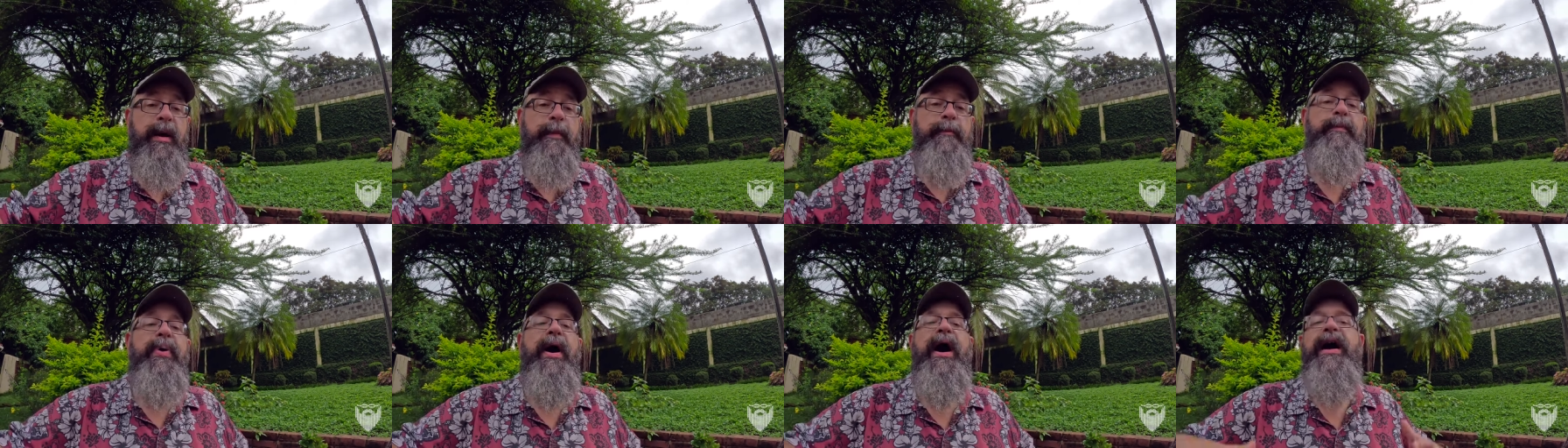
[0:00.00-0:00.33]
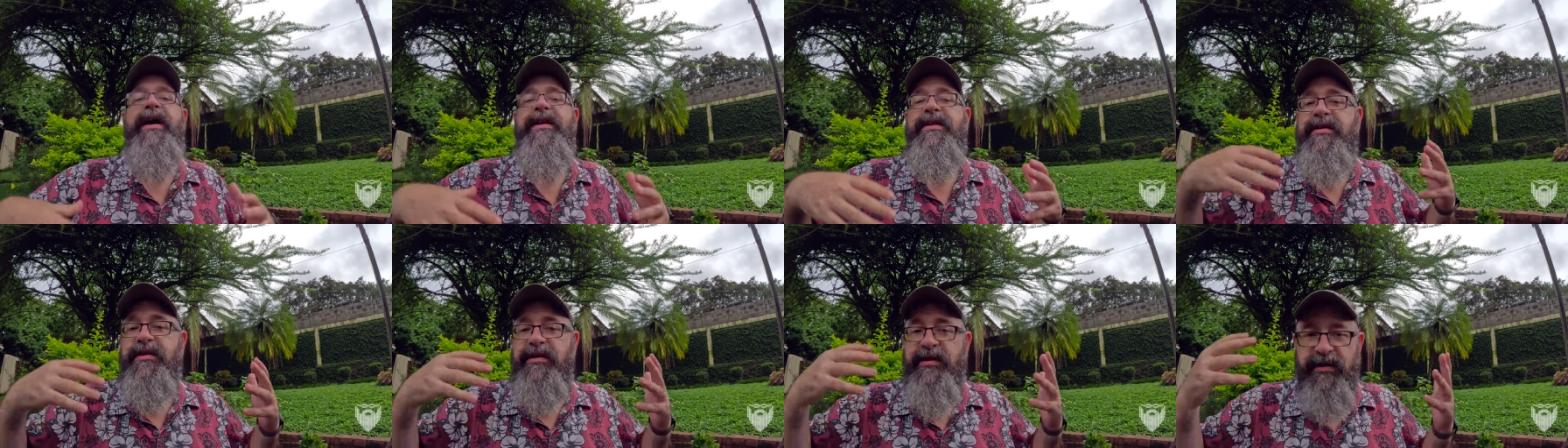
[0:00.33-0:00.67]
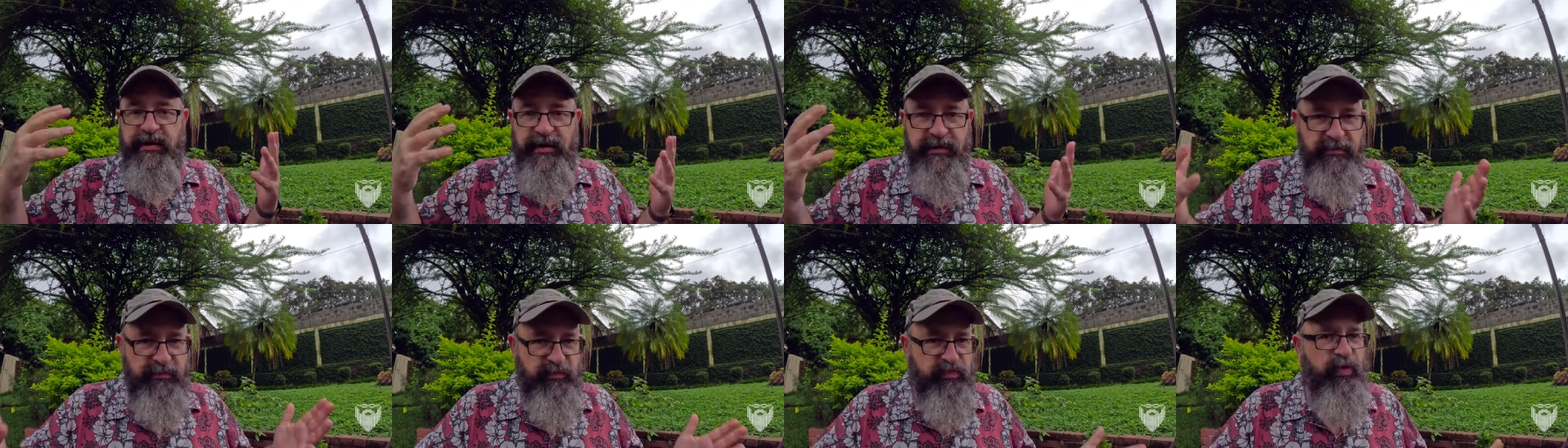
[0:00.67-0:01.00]
but
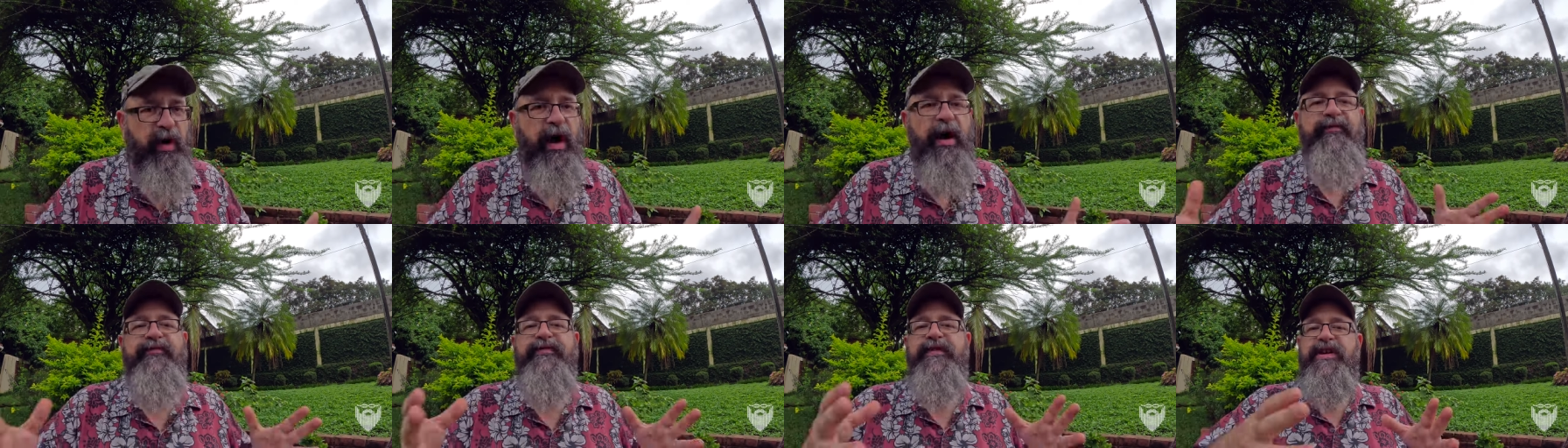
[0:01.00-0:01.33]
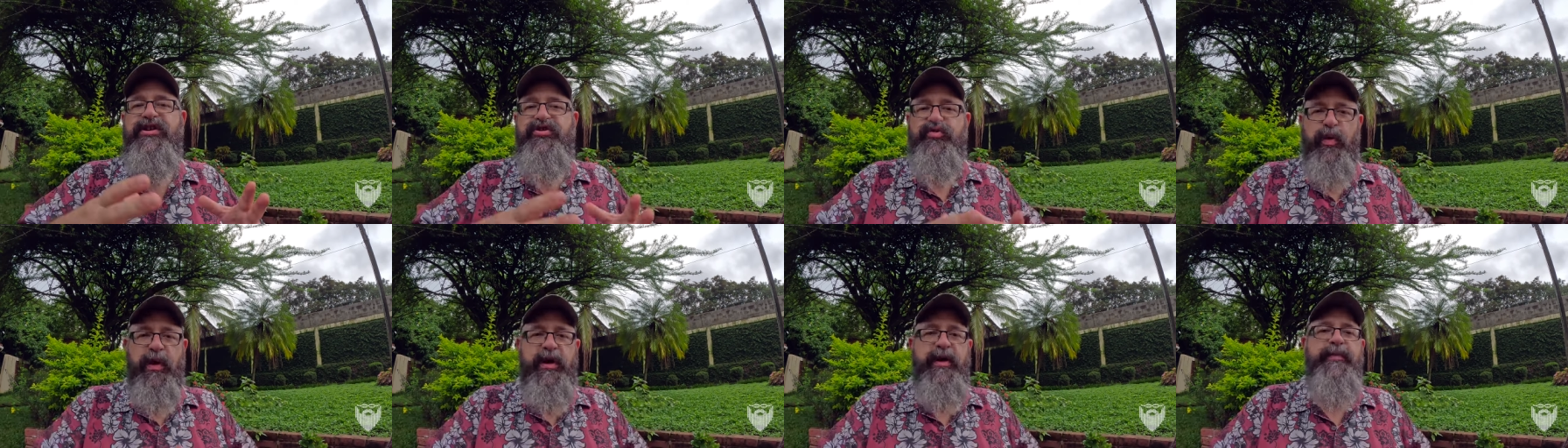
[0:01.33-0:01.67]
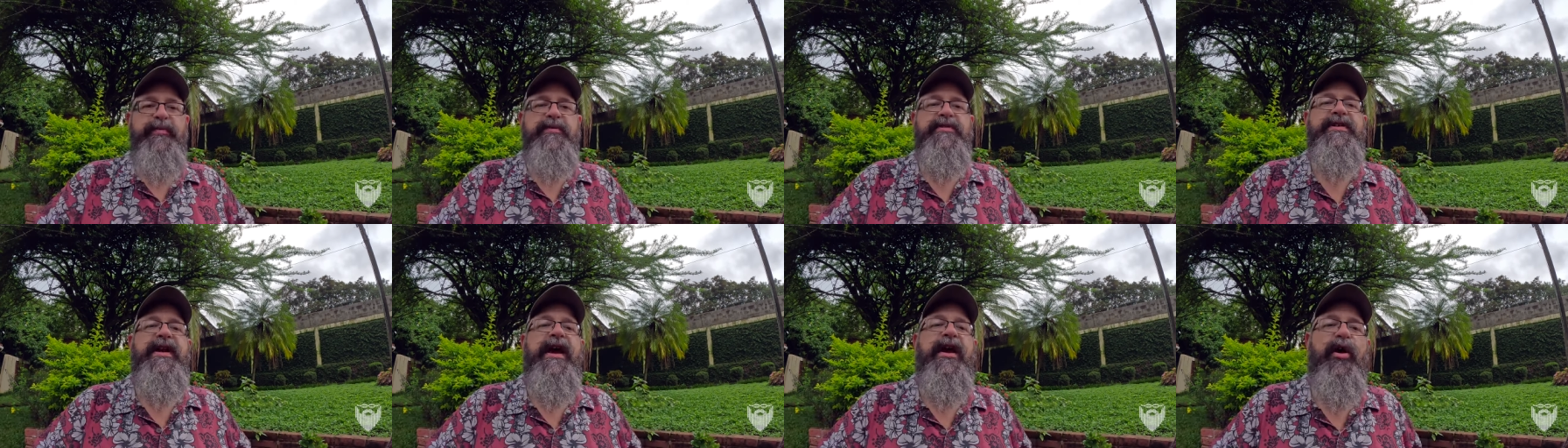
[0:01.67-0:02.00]
roughly twenty
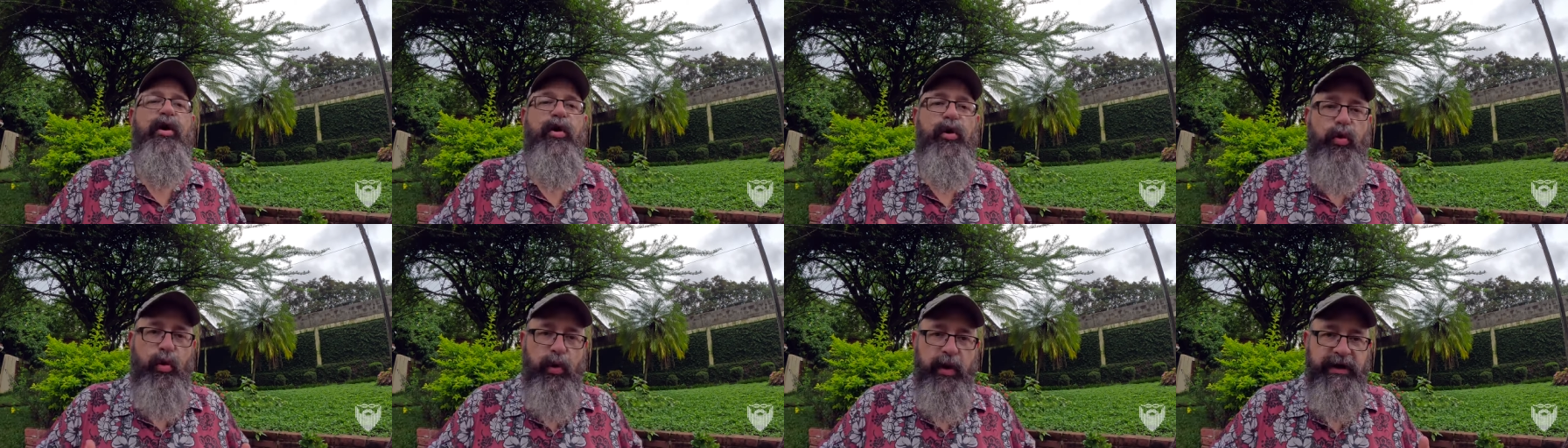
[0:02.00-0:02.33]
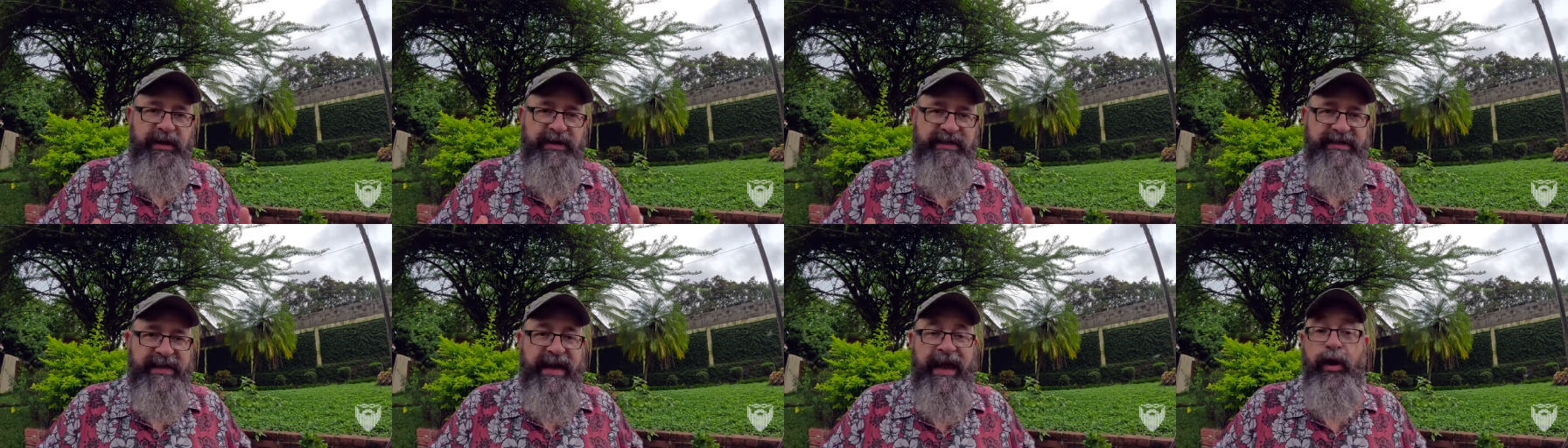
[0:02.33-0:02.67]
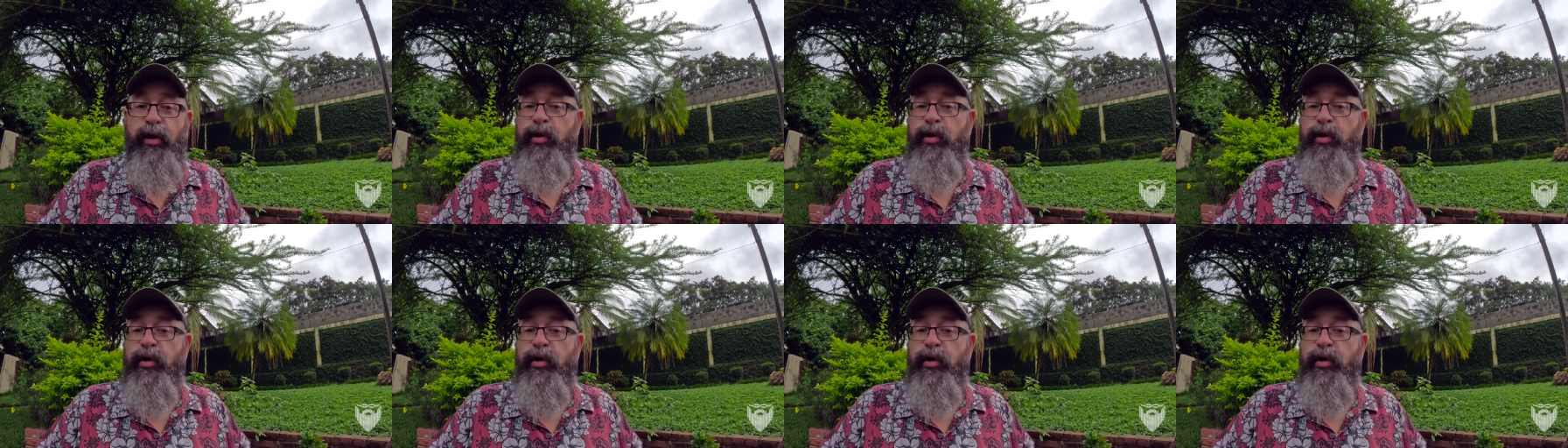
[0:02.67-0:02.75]
percent are going to stay,